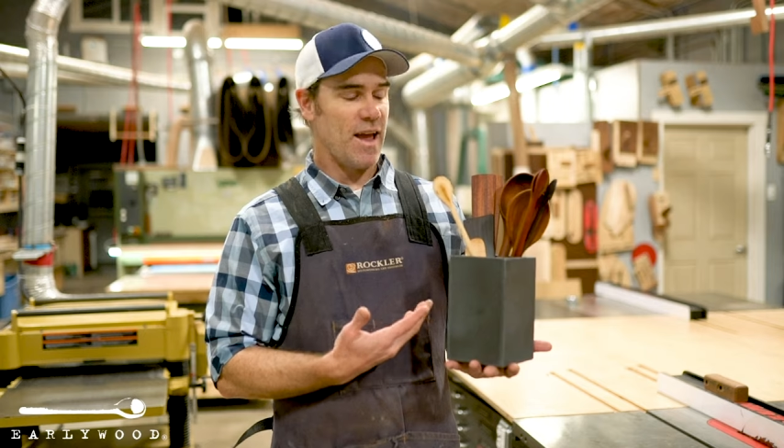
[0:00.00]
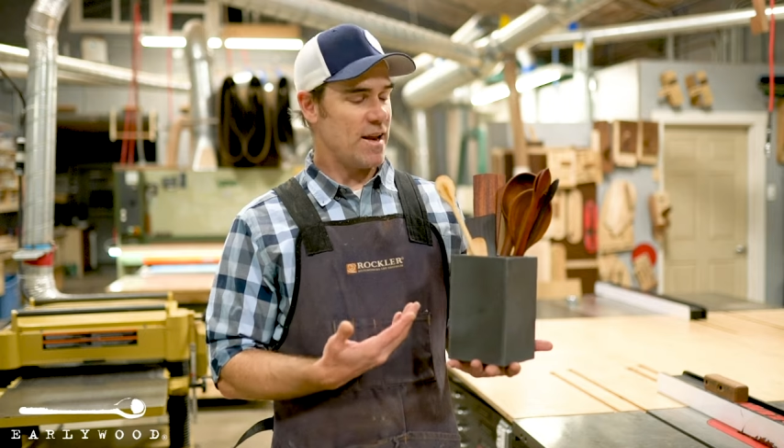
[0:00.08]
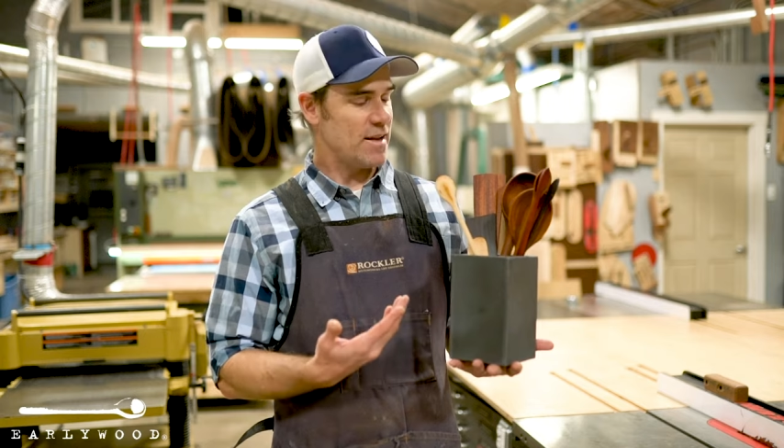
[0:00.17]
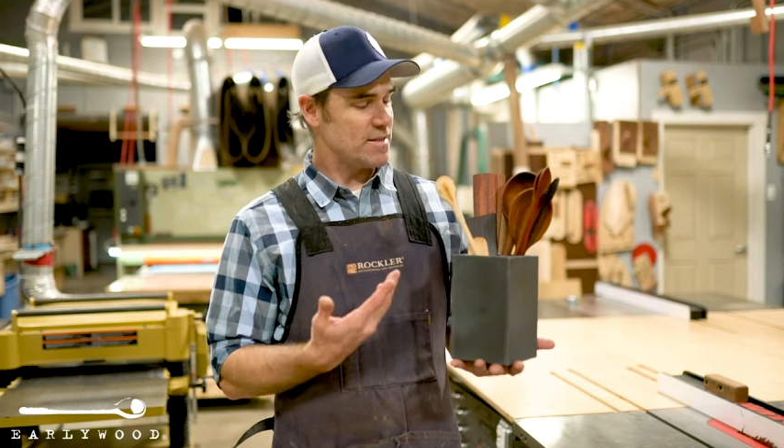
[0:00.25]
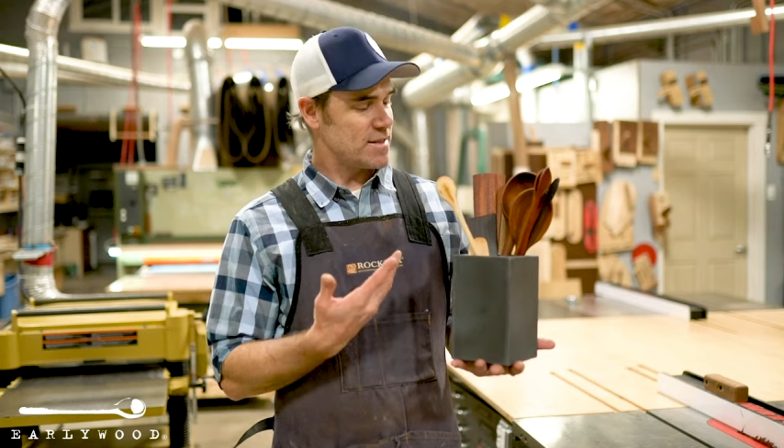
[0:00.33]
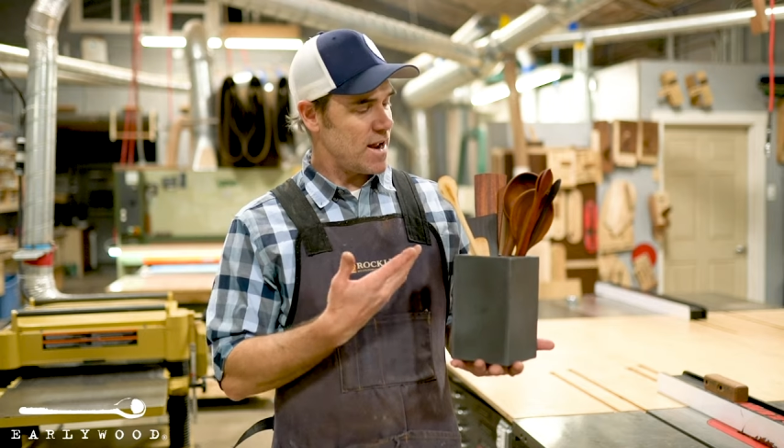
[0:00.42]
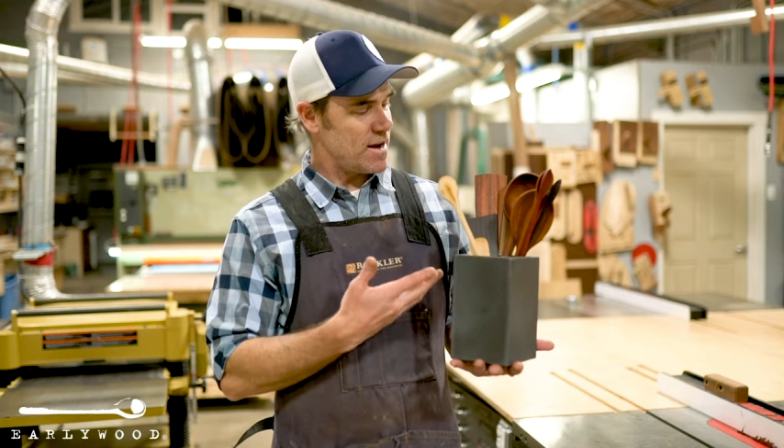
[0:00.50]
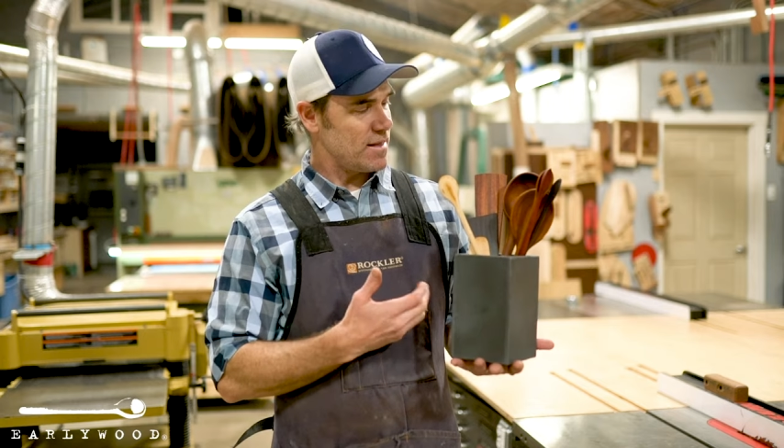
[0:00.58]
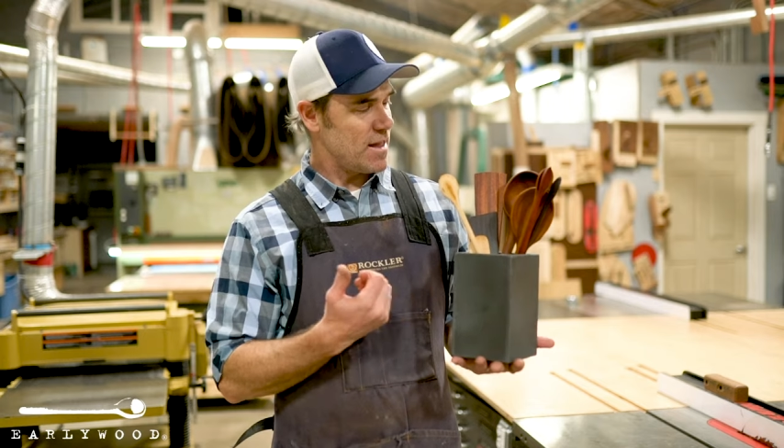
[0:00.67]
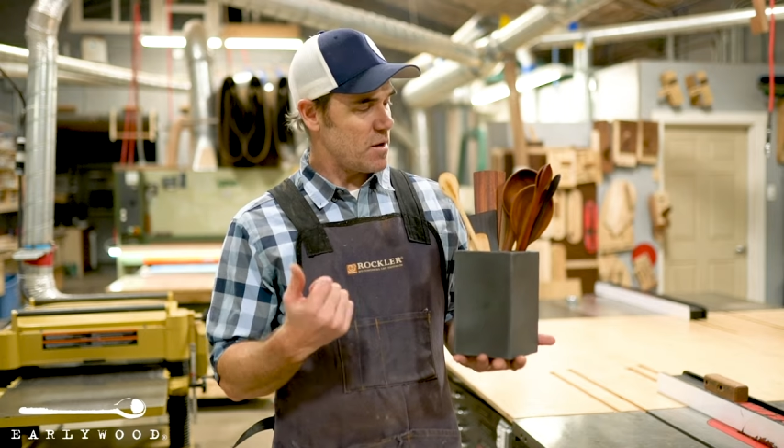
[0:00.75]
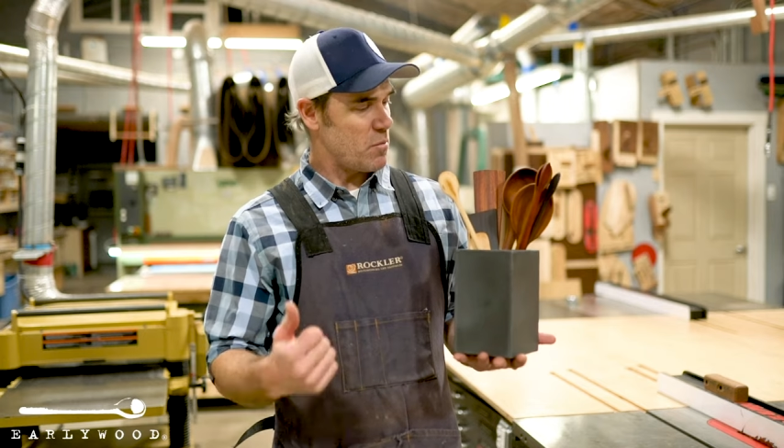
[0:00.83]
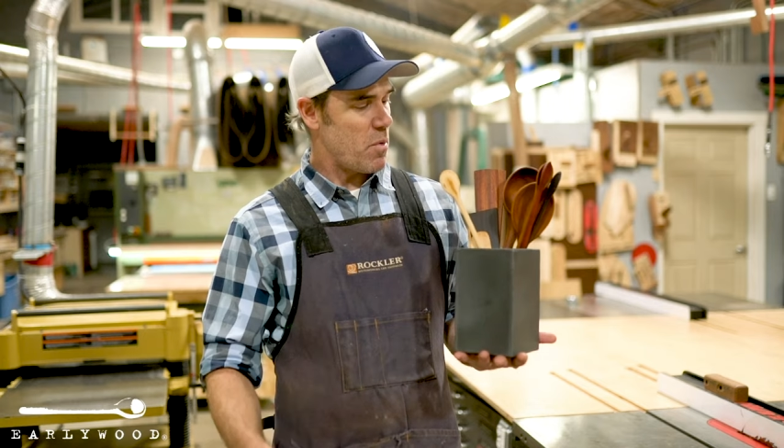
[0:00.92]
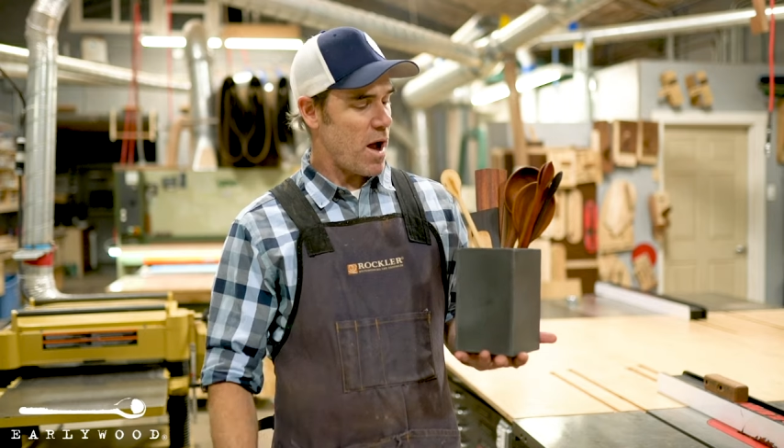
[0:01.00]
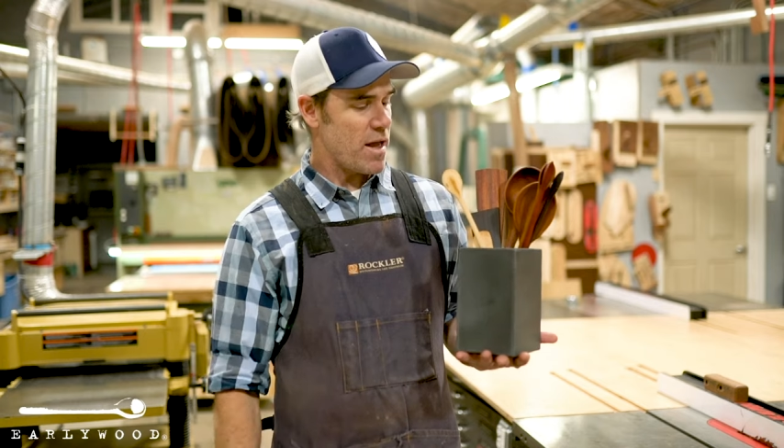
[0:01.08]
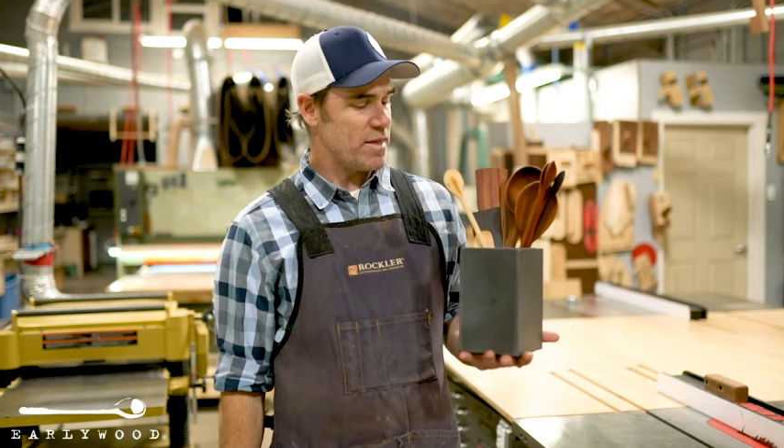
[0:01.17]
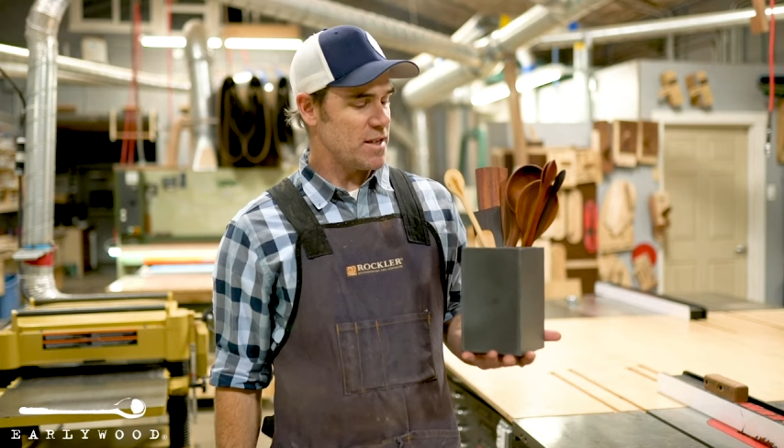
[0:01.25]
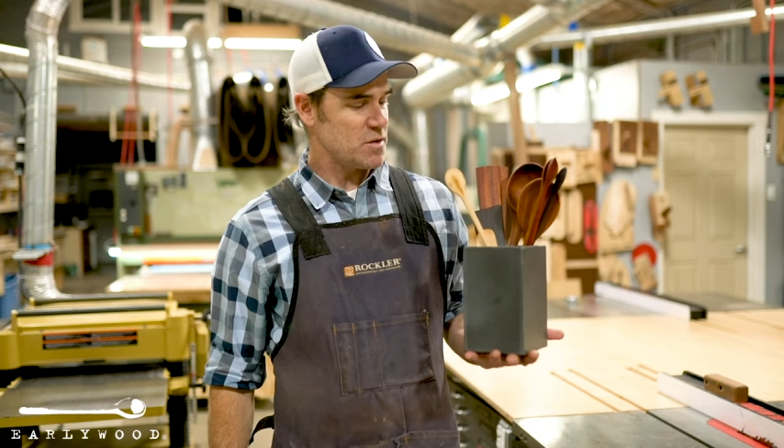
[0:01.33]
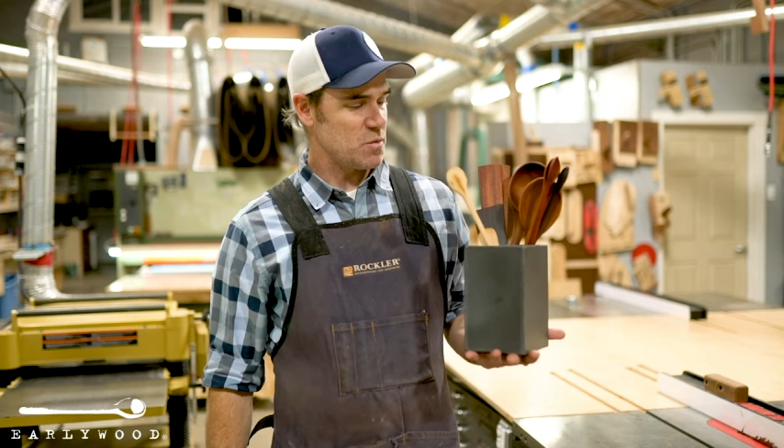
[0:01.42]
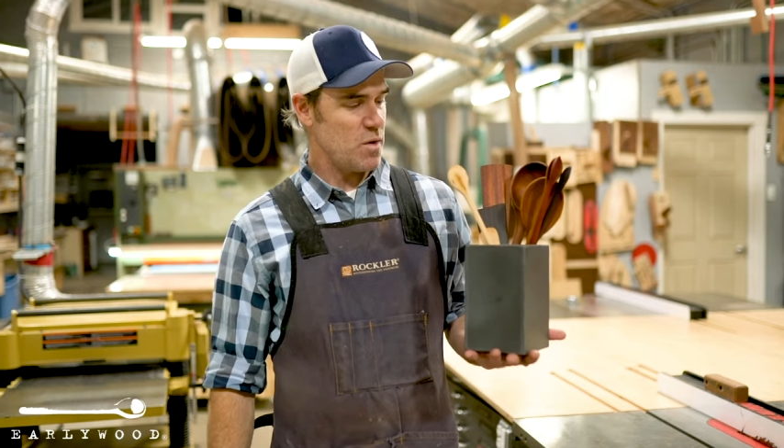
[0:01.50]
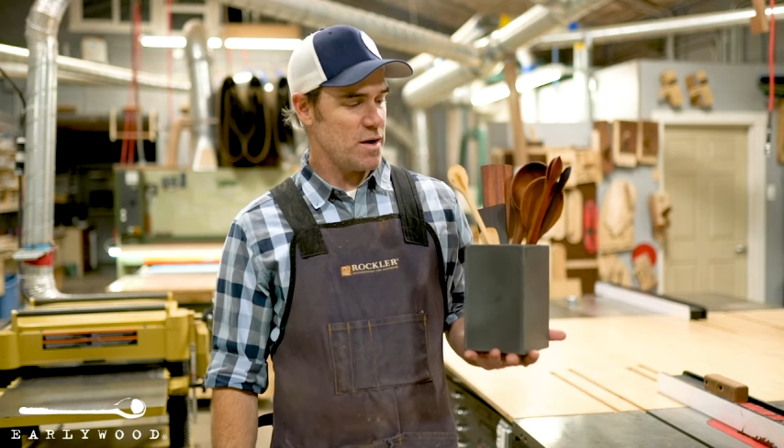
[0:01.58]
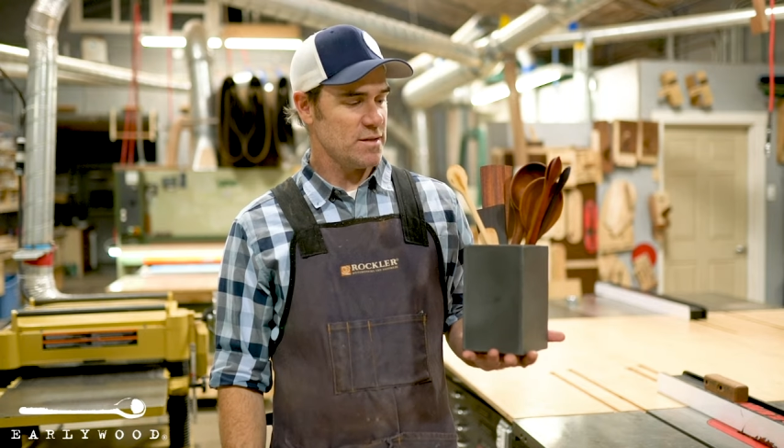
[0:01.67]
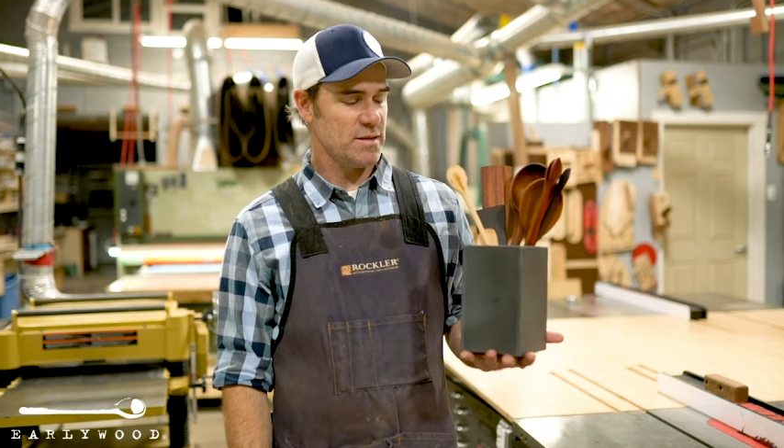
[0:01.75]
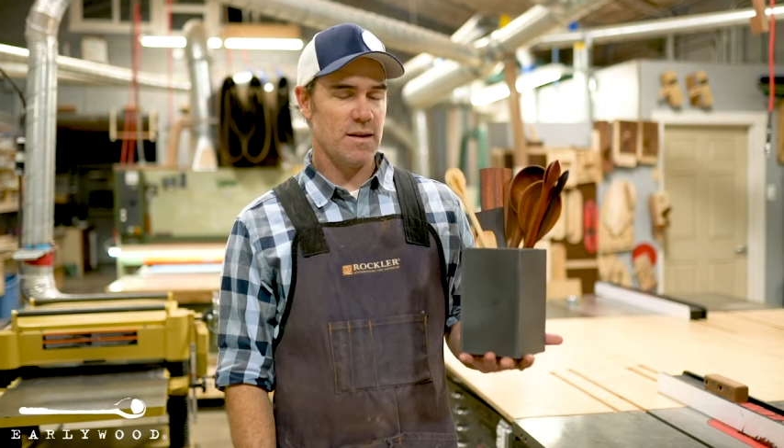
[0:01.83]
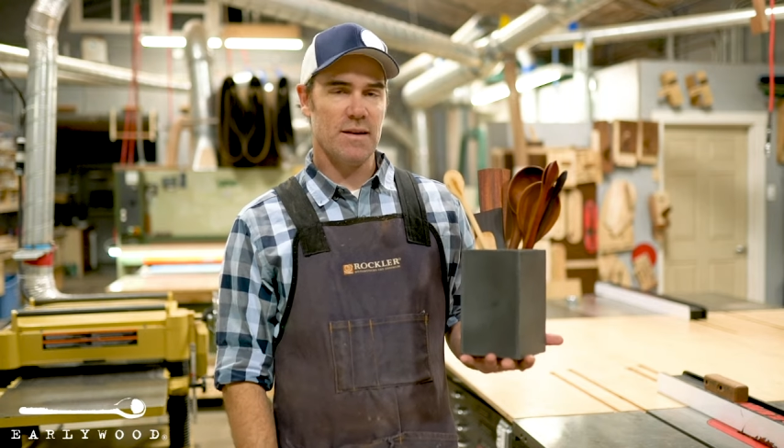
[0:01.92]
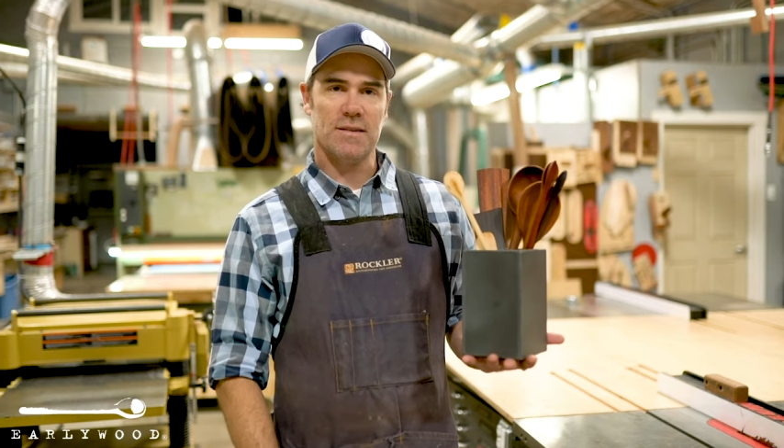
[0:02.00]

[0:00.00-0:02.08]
and it's kind of like buy this once,